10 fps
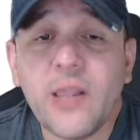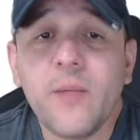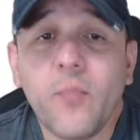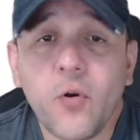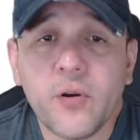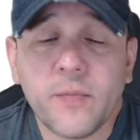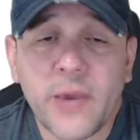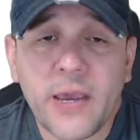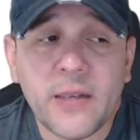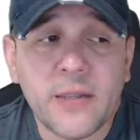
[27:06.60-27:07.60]
important,
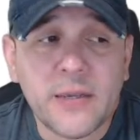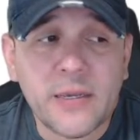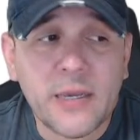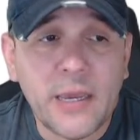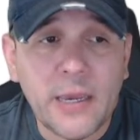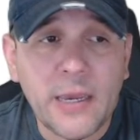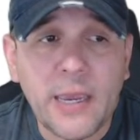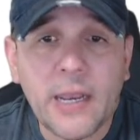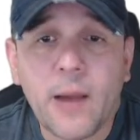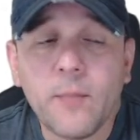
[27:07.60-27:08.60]
man.
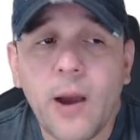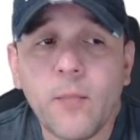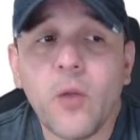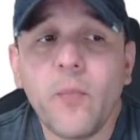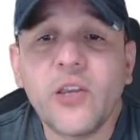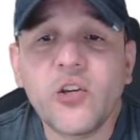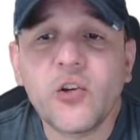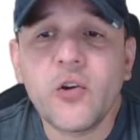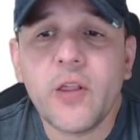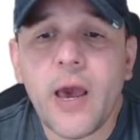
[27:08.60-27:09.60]
And I'm gonna make
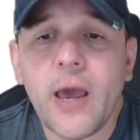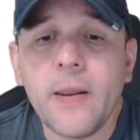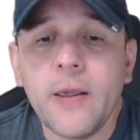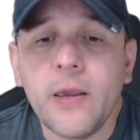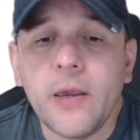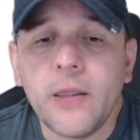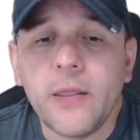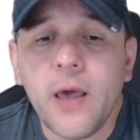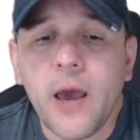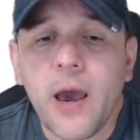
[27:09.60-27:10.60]
sure that
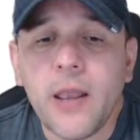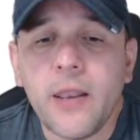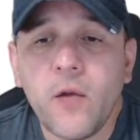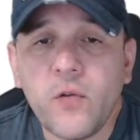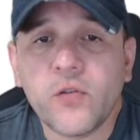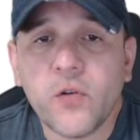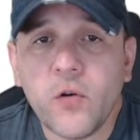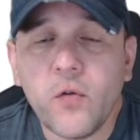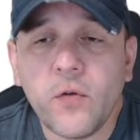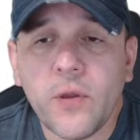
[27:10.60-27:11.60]
the
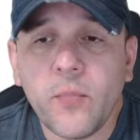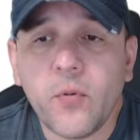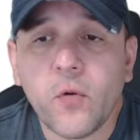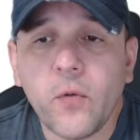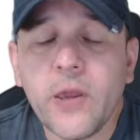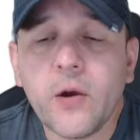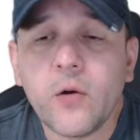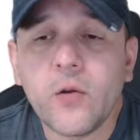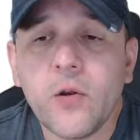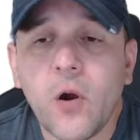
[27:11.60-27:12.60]
reserve in Puerto Rico,
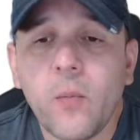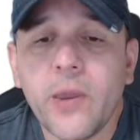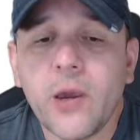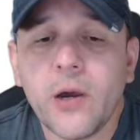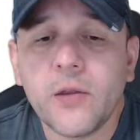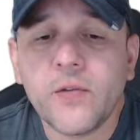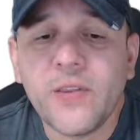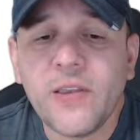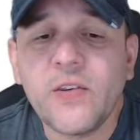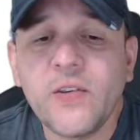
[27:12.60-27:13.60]
you know, because
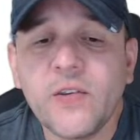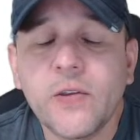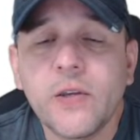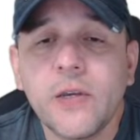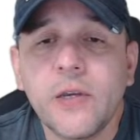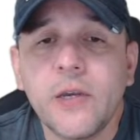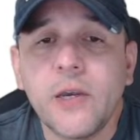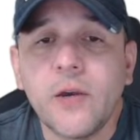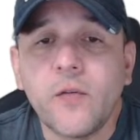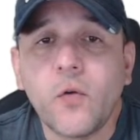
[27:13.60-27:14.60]
this is
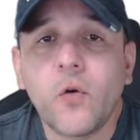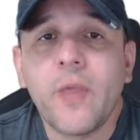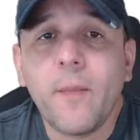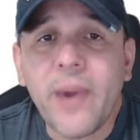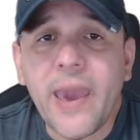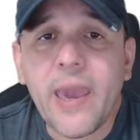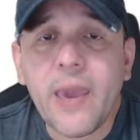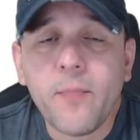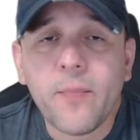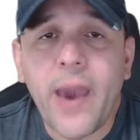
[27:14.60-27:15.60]
for the
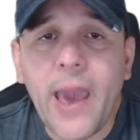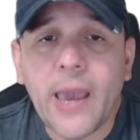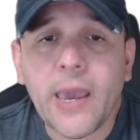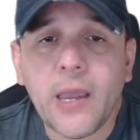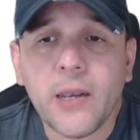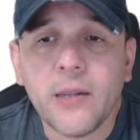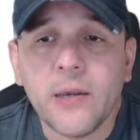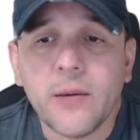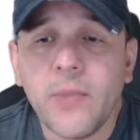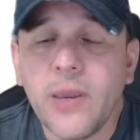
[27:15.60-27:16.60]
pay packet.
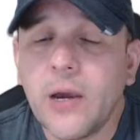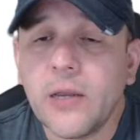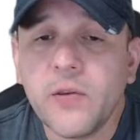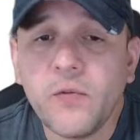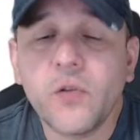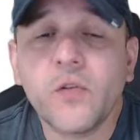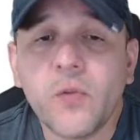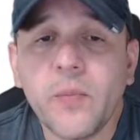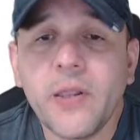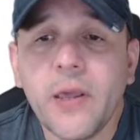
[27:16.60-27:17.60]
Because if you don't
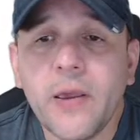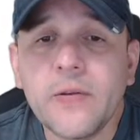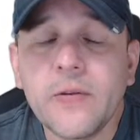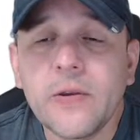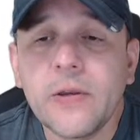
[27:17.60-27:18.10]
submit this